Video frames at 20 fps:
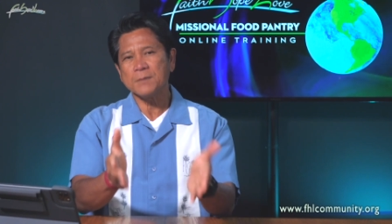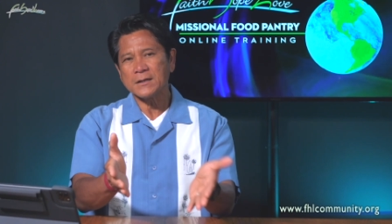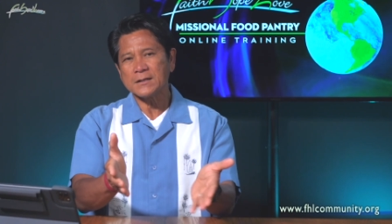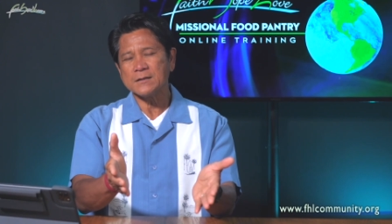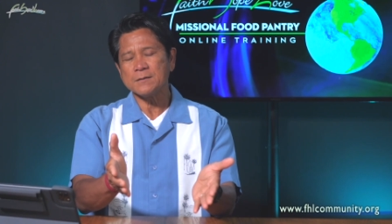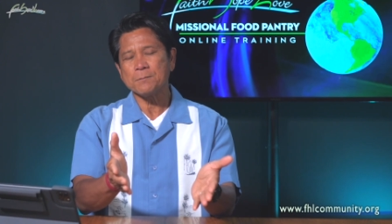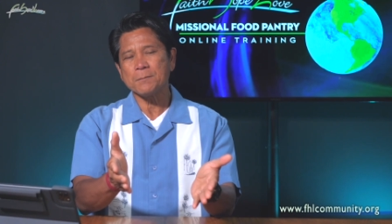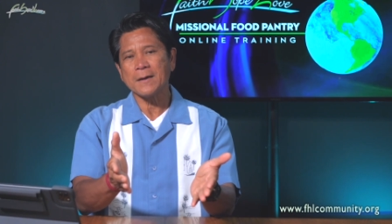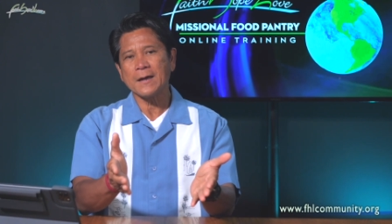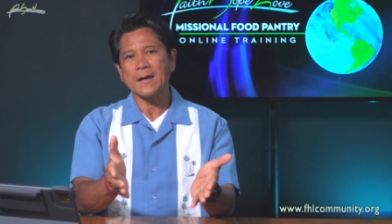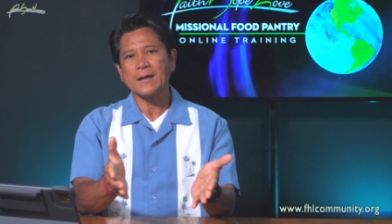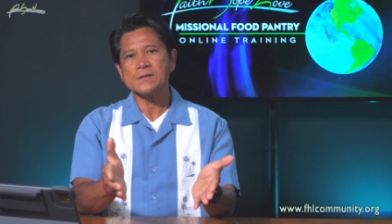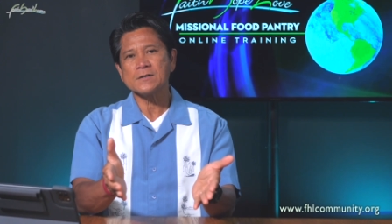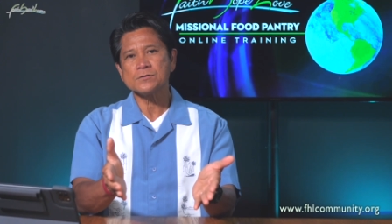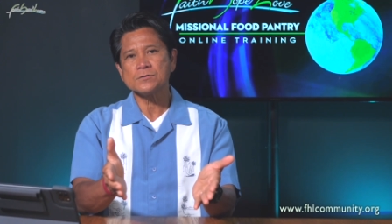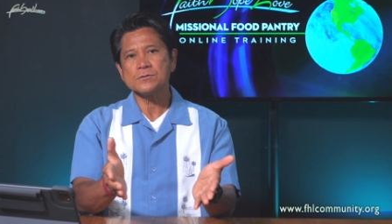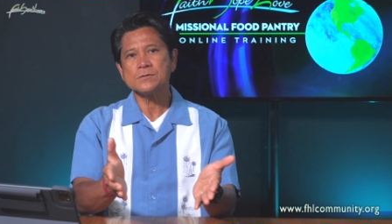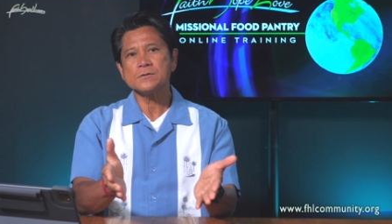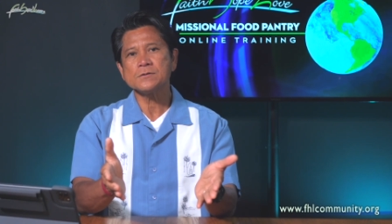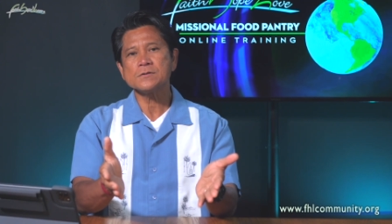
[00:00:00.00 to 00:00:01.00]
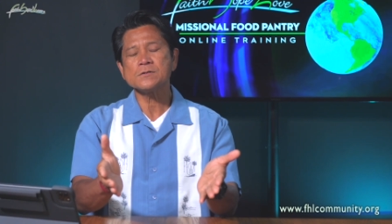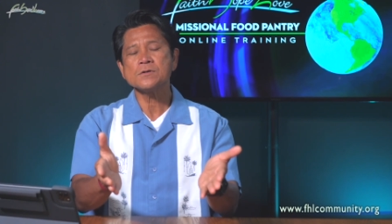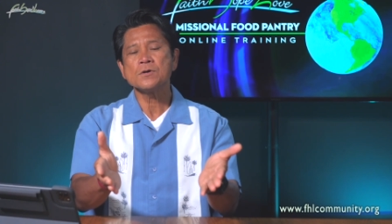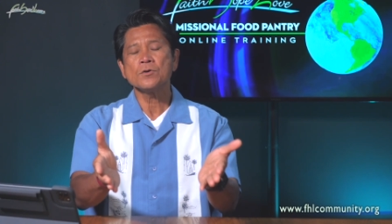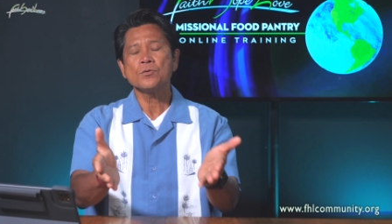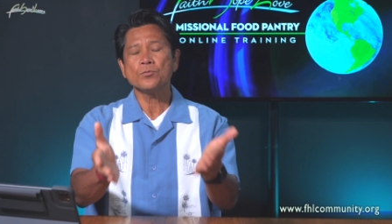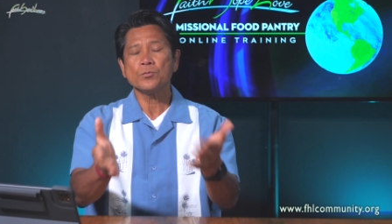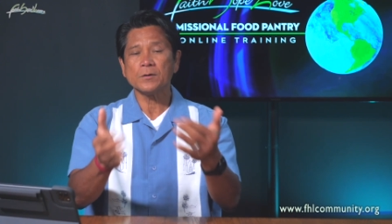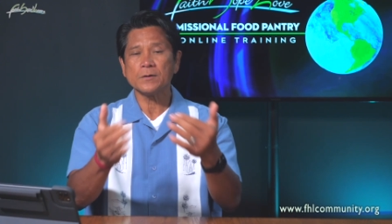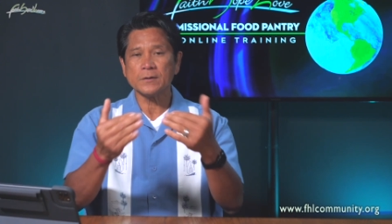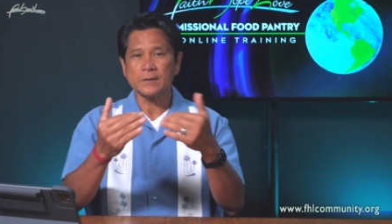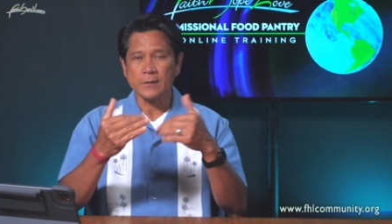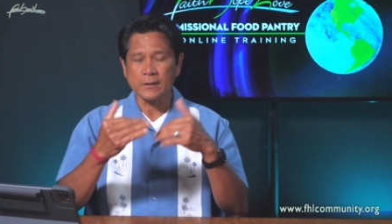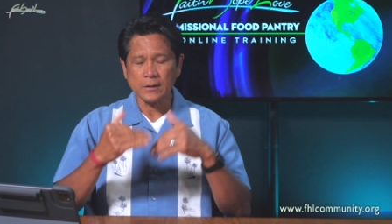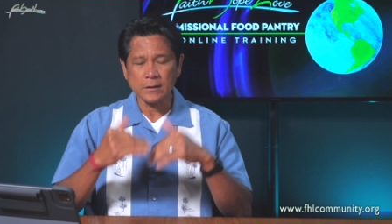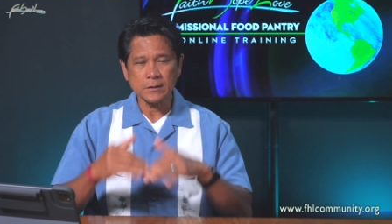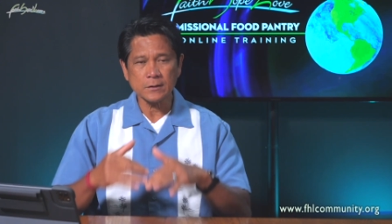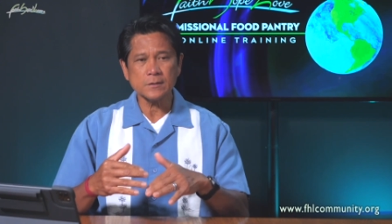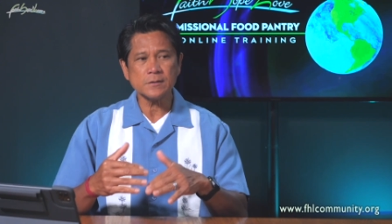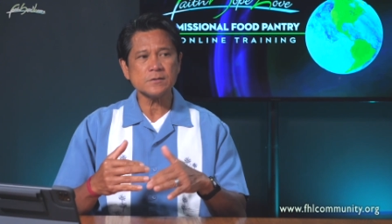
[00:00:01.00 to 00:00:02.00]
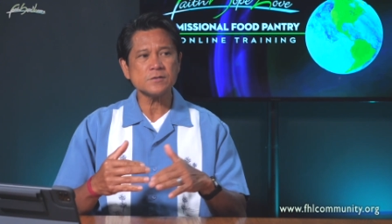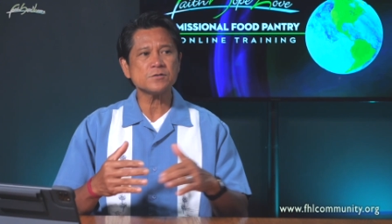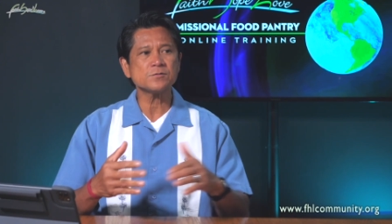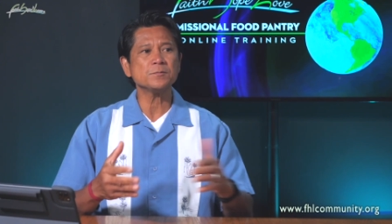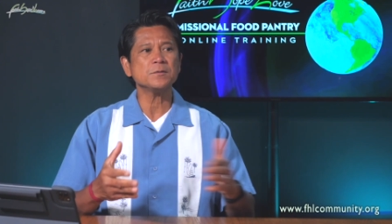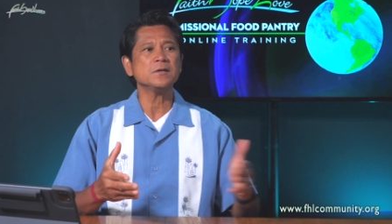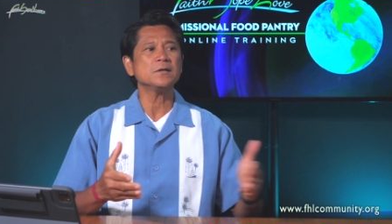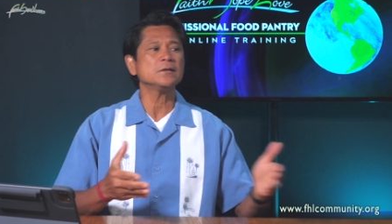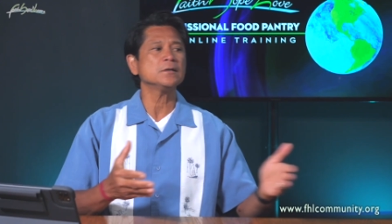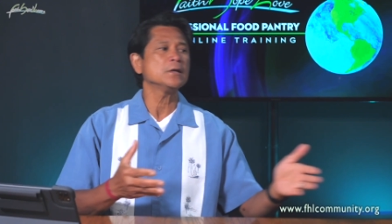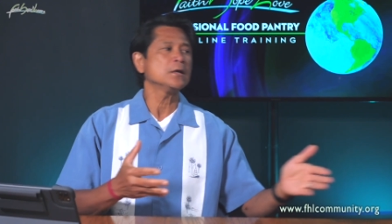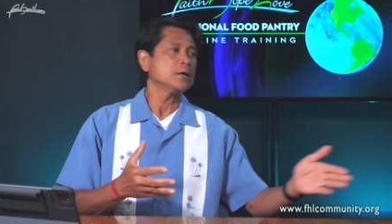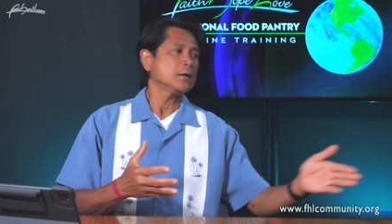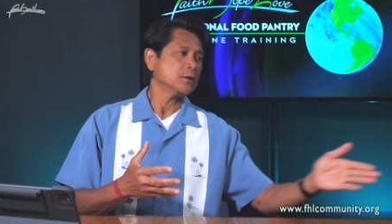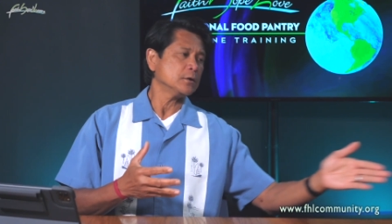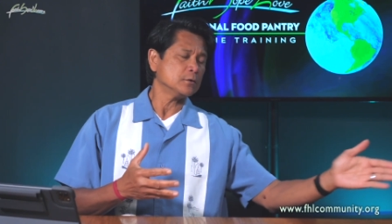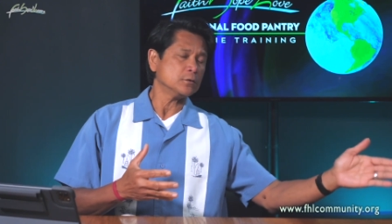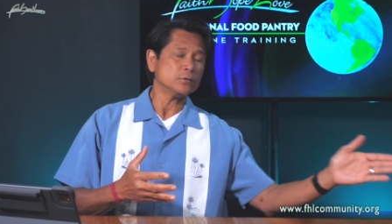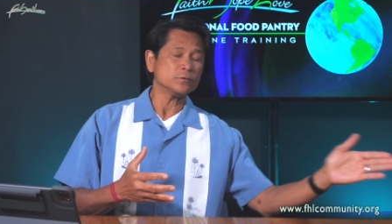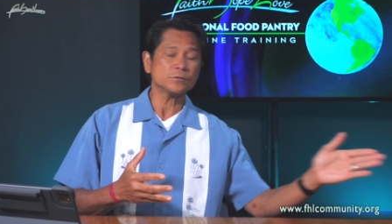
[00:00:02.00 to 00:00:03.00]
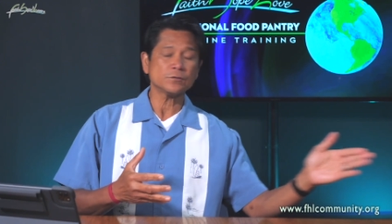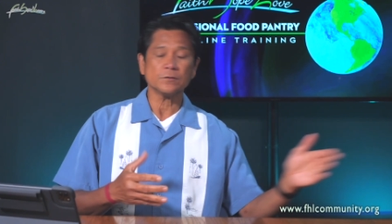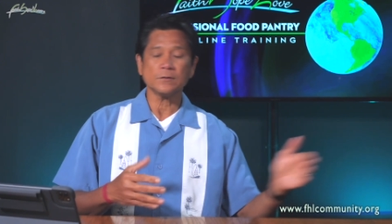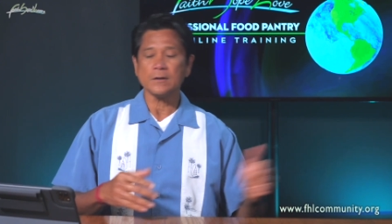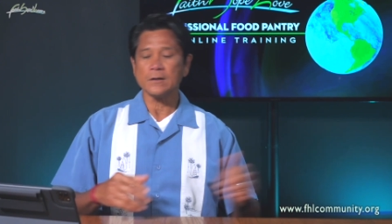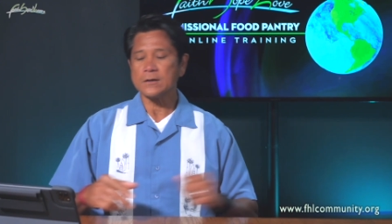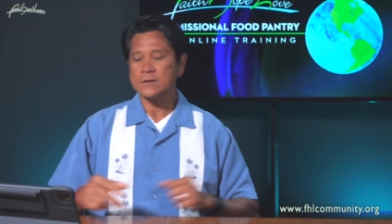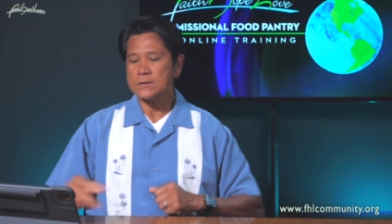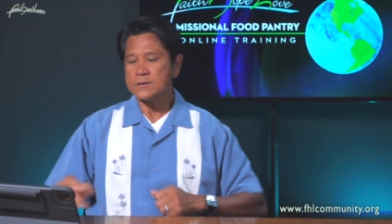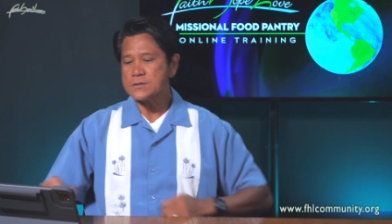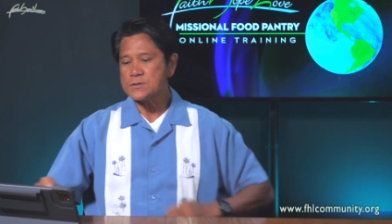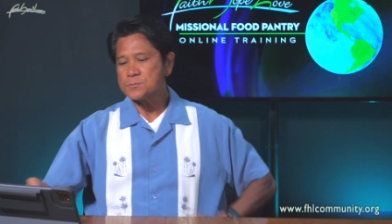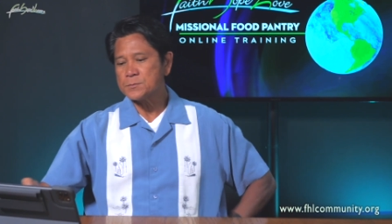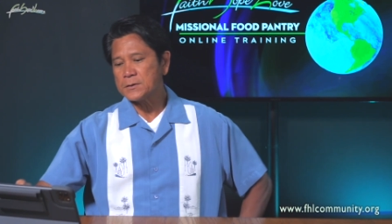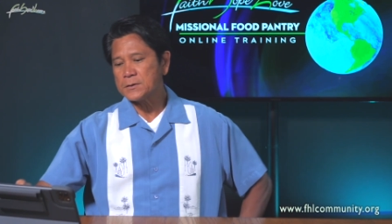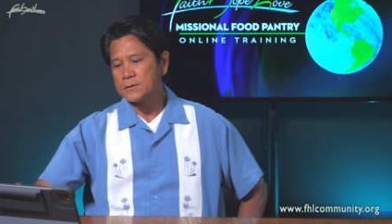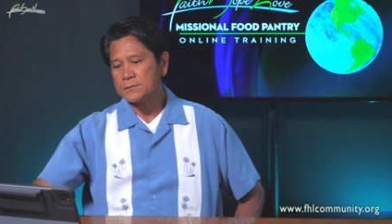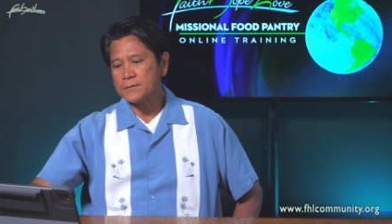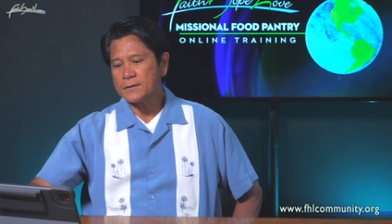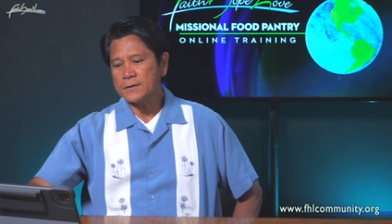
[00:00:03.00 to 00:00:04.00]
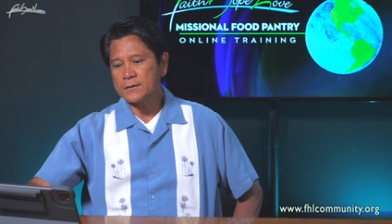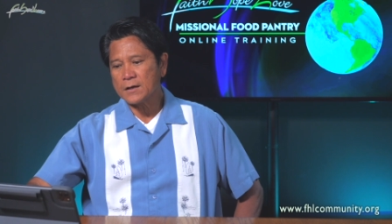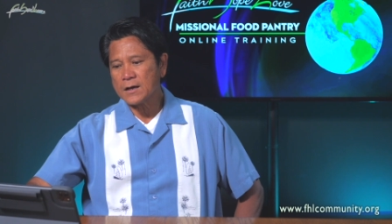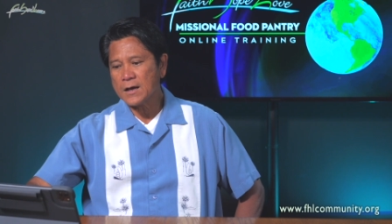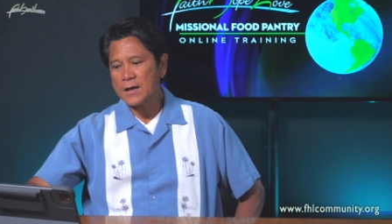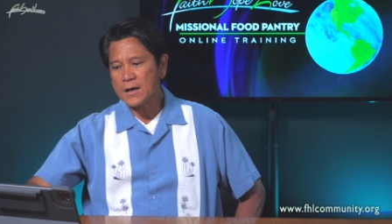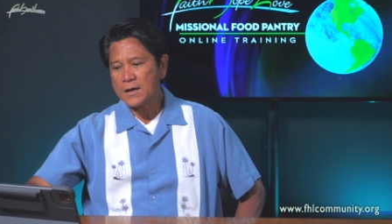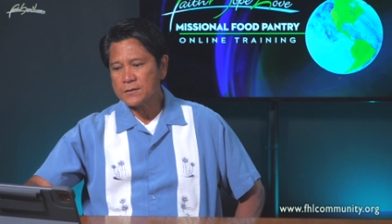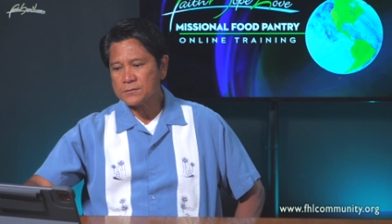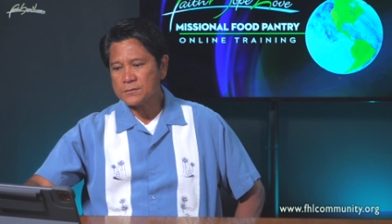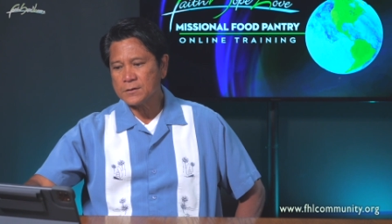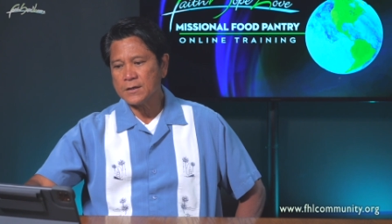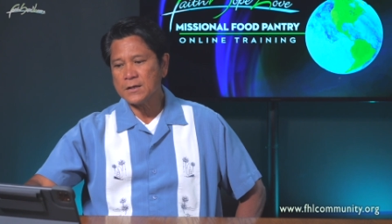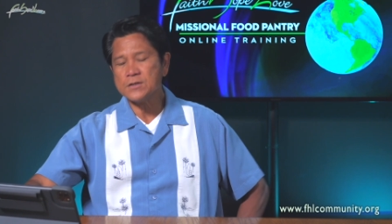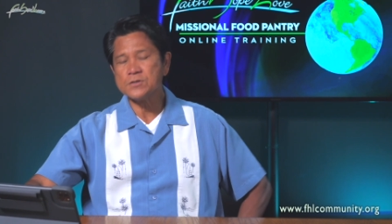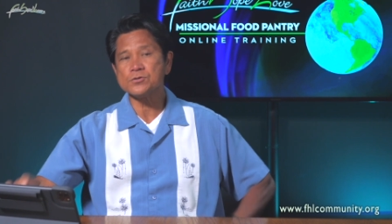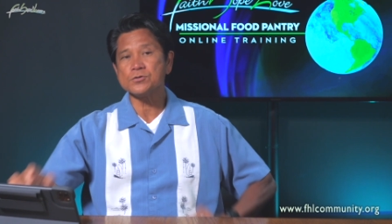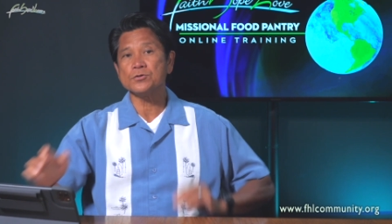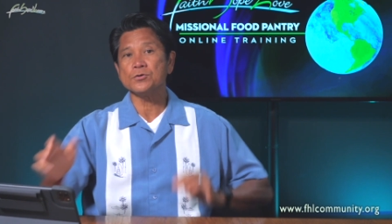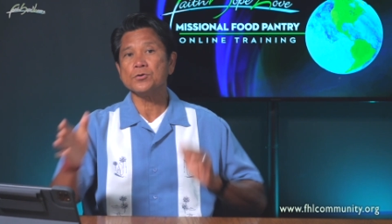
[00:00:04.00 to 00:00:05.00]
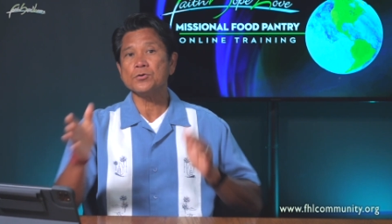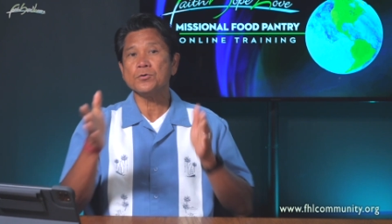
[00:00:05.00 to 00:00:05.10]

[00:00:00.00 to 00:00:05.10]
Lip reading: But the pastors, with their encouragement and also the encouragement of their congregation,